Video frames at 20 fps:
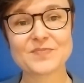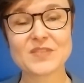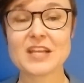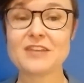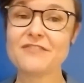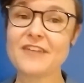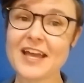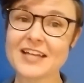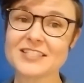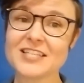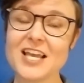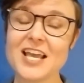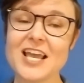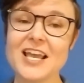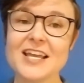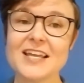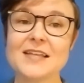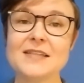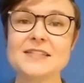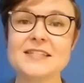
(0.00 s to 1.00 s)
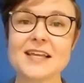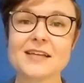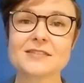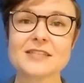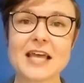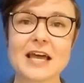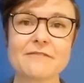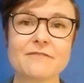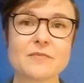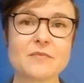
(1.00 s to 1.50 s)
In fact,
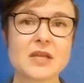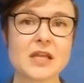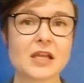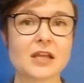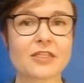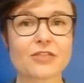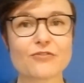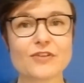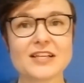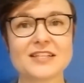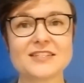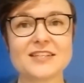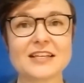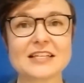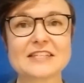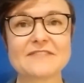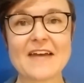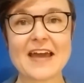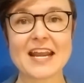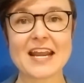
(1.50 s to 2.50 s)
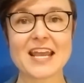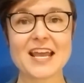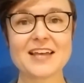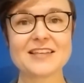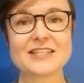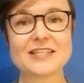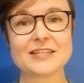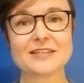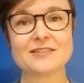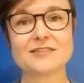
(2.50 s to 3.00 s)
insects have omega-3 6 fatty
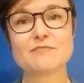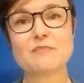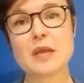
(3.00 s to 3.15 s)
acids,